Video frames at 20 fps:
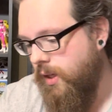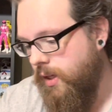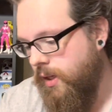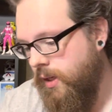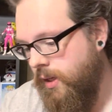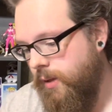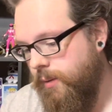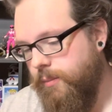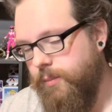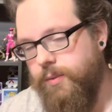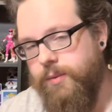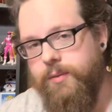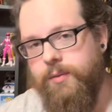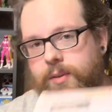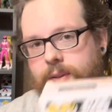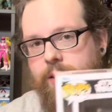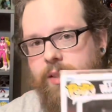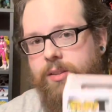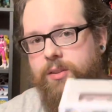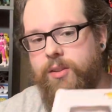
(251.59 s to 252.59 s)

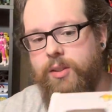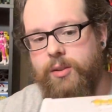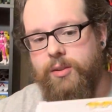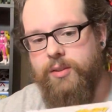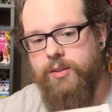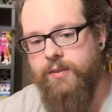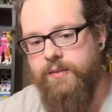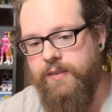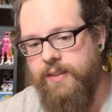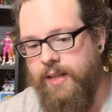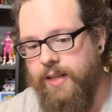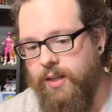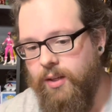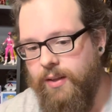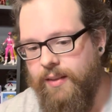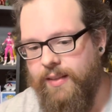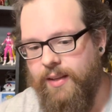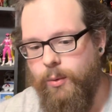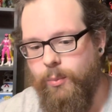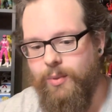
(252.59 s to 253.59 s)
Because the exclusives now,
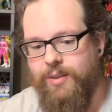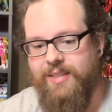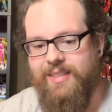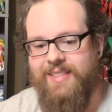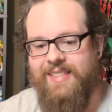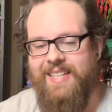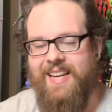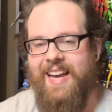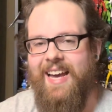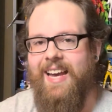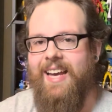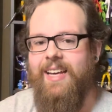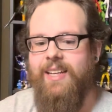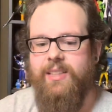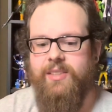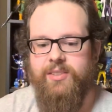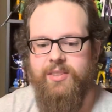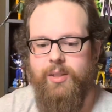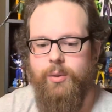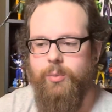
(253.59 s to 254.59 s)
I think with
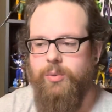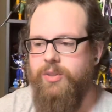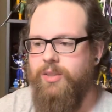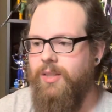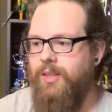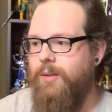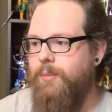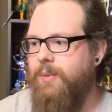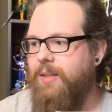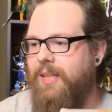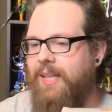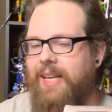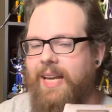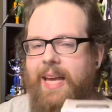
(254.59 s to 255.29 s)
tax, it was going to be like